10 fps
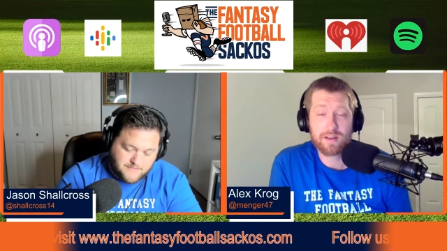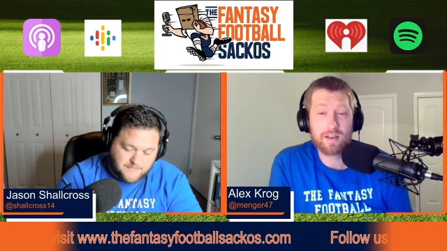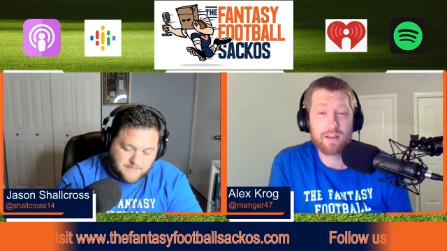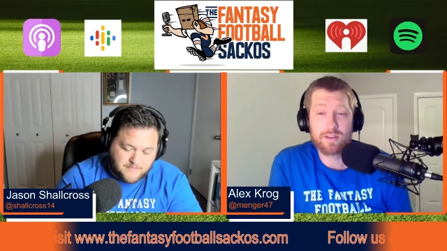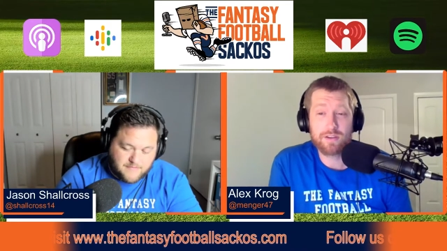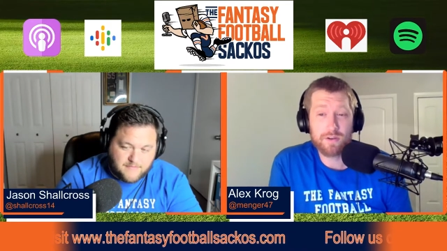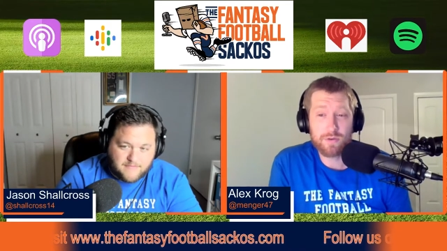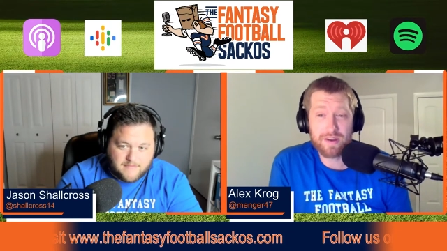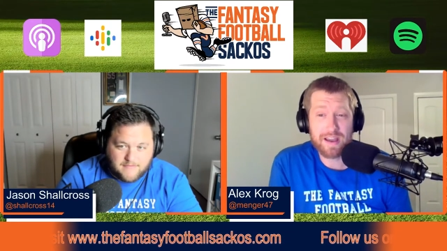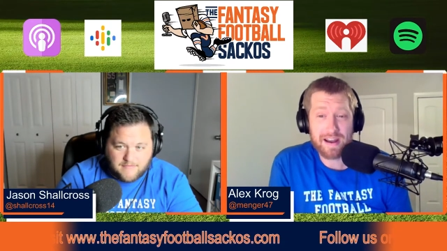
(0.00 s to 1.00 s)
Speaker 1: You
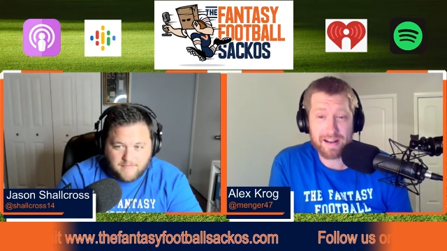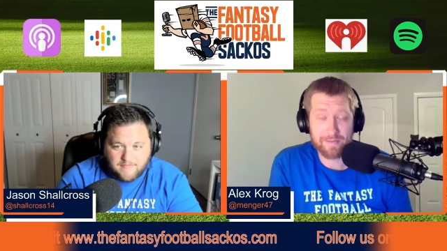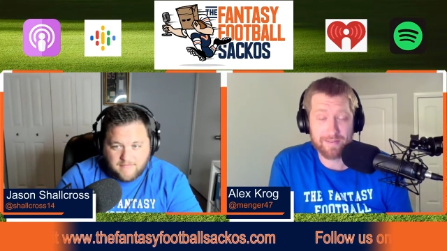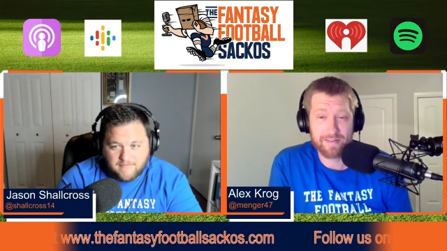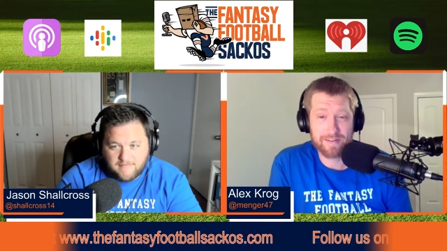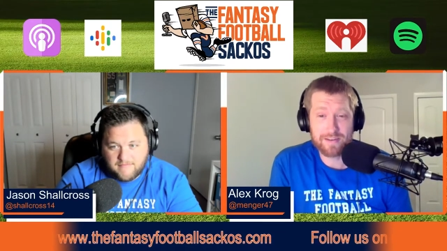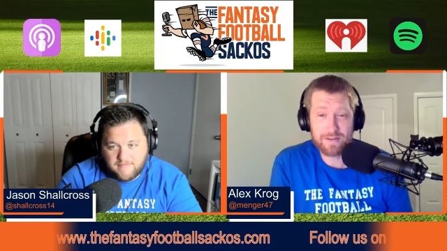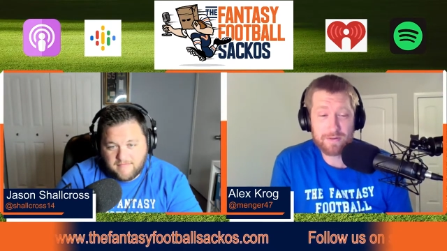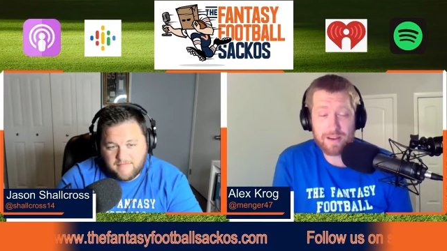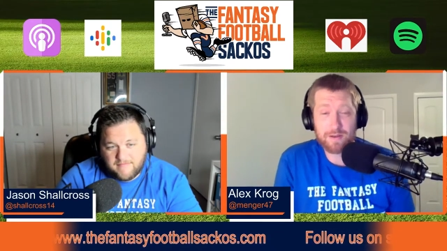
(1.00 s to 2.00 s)
get him. You
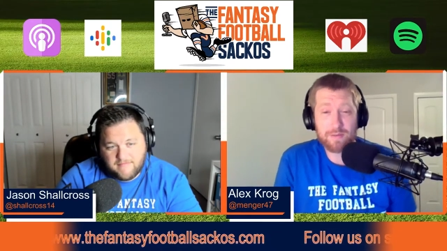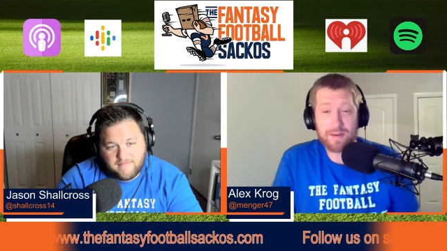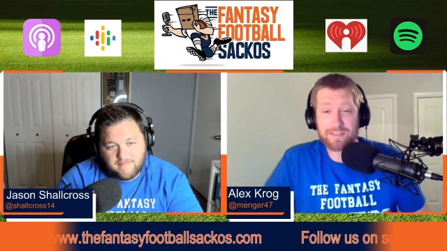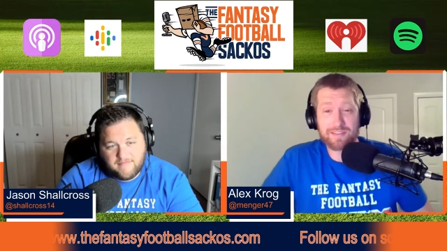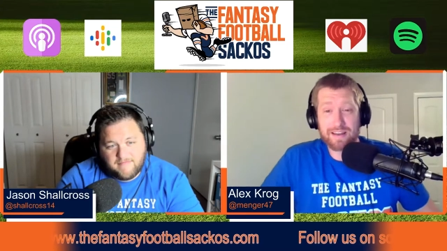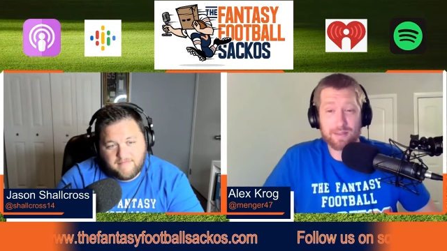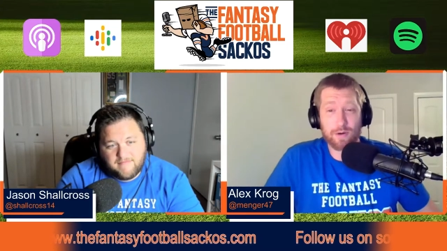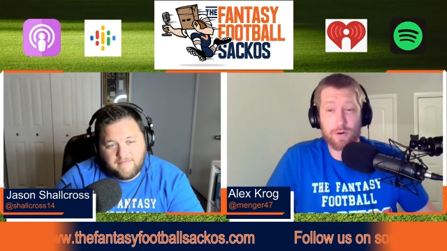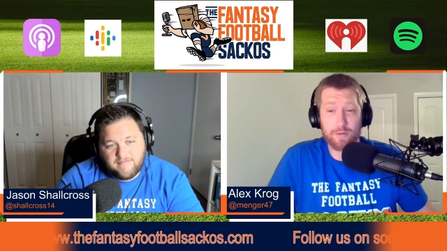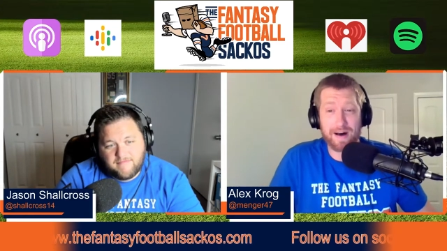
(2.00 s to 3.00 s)
get you basically get the
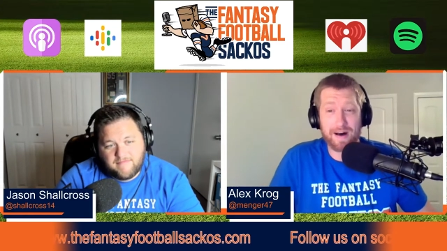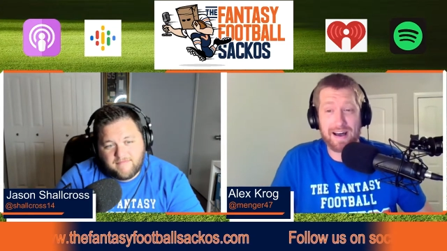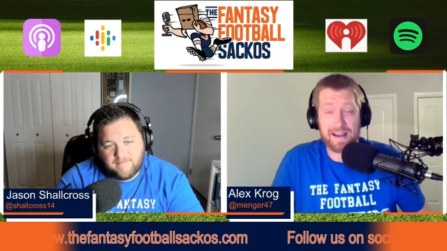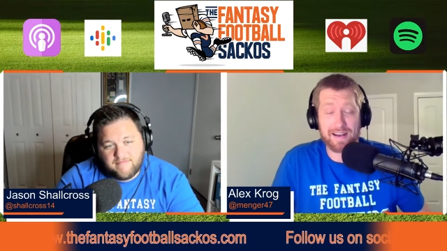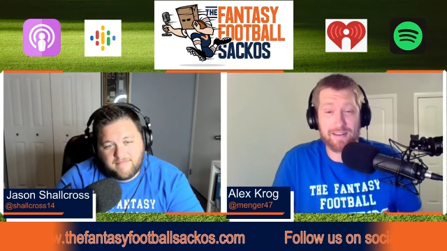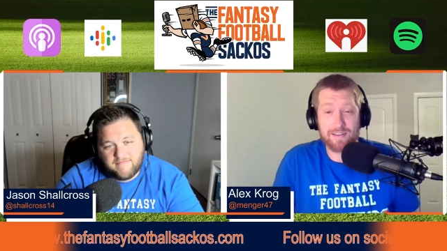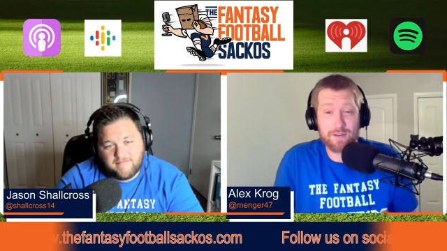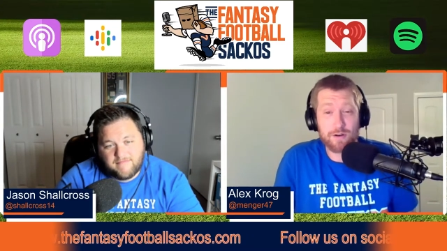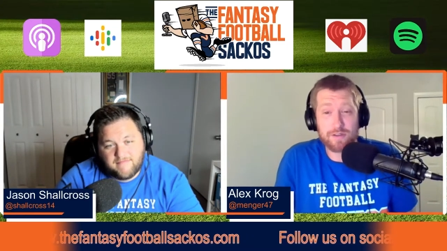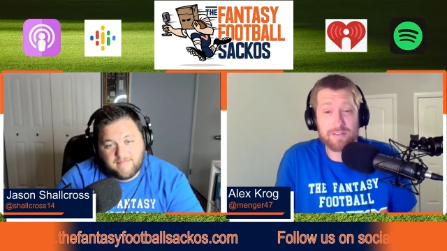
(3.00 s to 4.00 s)
whole pie. You
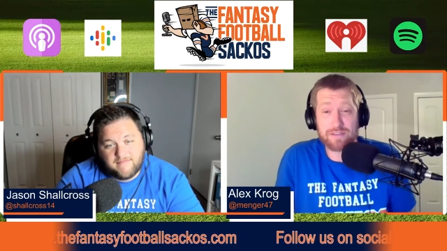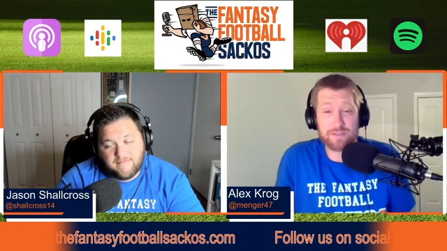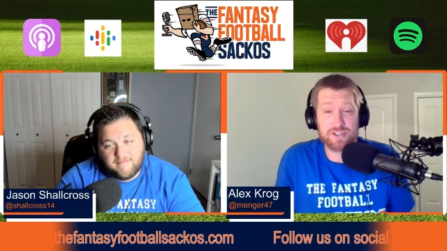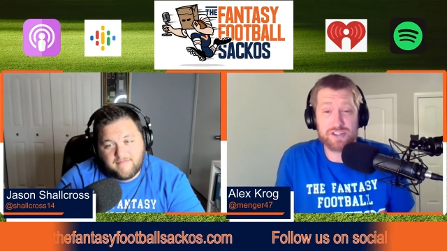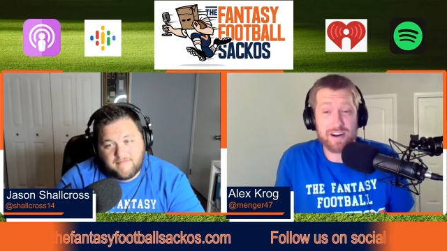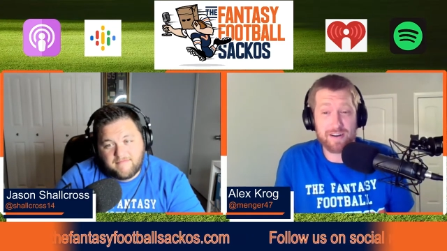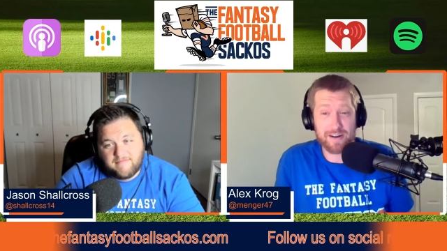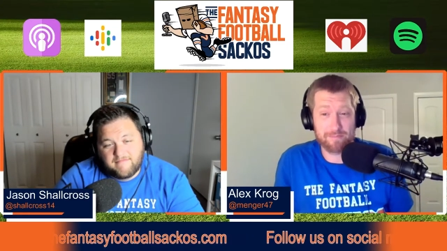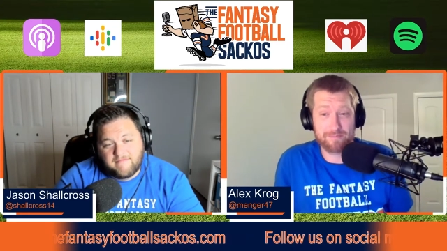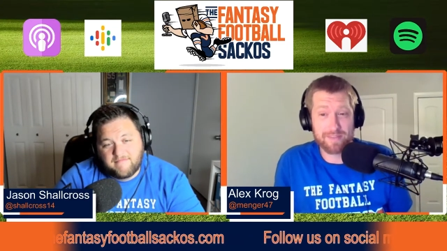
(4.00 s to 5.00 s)
don't even have to share him.
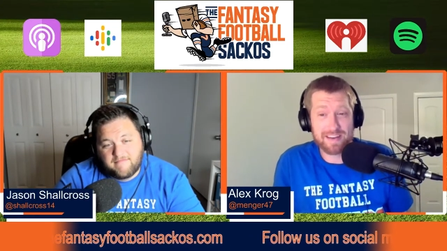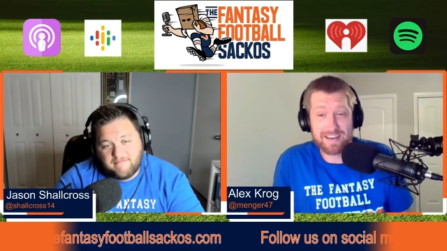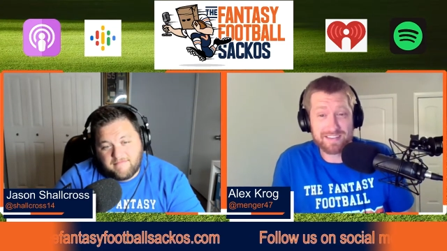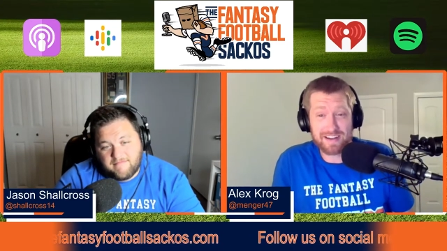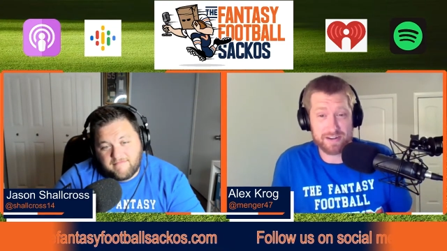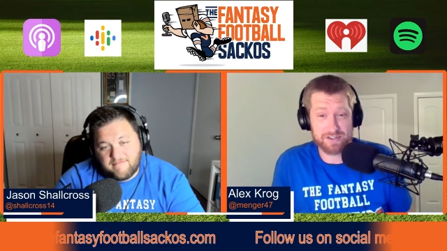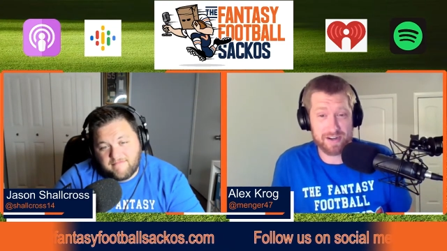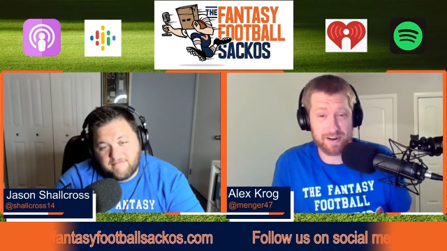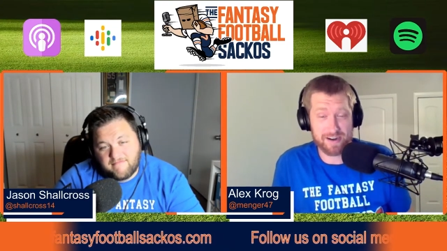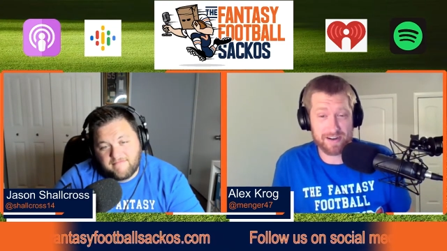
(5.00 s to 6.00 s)
He's not
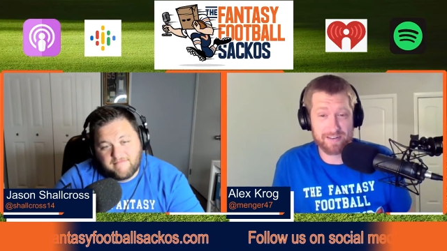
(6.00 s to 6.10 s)
sharing.